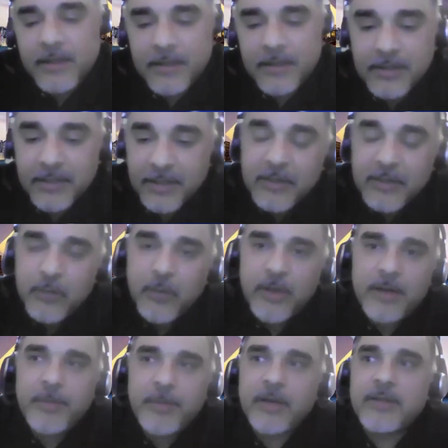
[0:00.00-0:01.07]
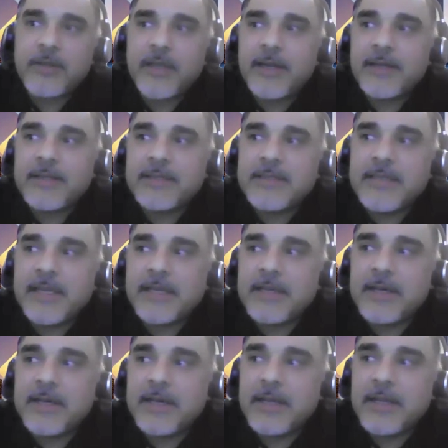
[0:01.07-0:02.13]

The third one about that is that